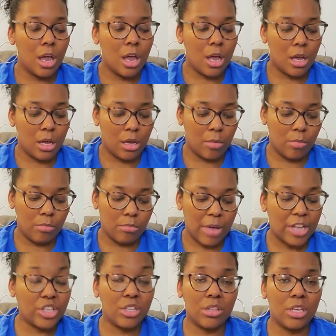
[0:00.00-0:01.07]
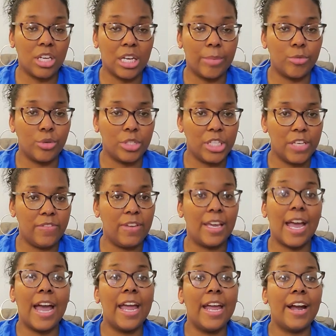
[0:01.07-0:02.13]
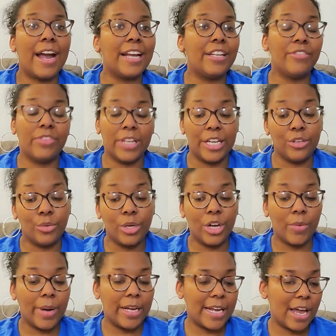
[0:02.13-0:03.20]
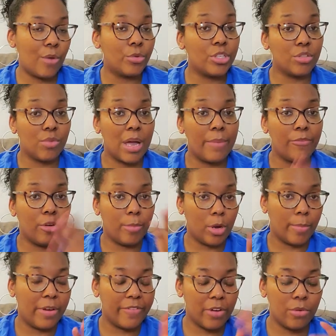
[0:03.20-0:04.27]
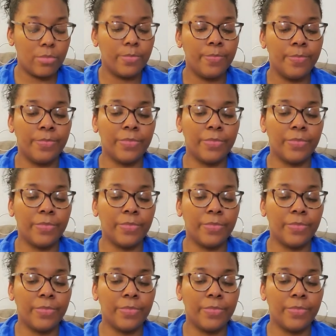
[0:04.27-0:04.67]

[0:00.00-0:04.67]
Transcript: Um, I just hook it up to a TV. I didn't feel like doing it right now, which is why I'm filming on my phone.